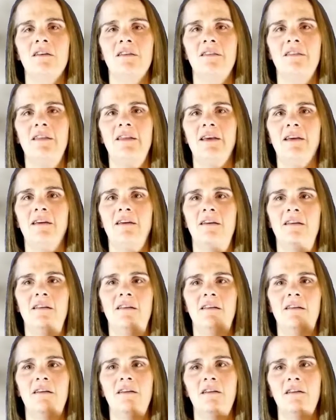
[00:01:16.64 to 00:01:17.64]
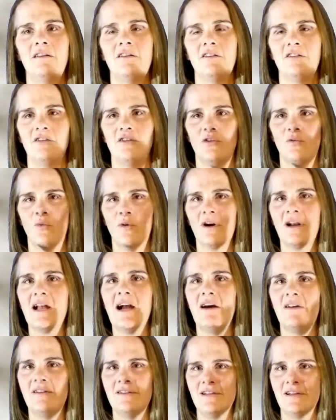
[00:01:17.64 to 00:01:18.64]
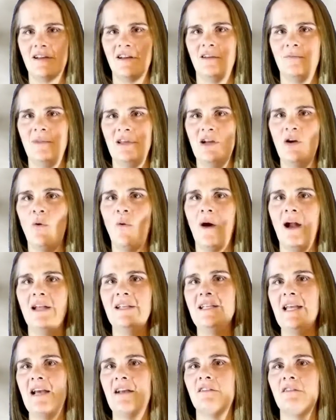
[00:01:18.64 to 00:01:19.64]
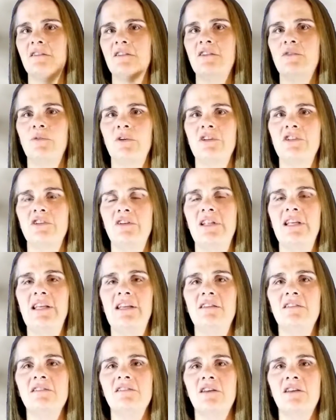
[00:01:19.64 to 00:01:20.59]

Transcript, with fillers: then your workout isn't going to be quite tailored to what you need.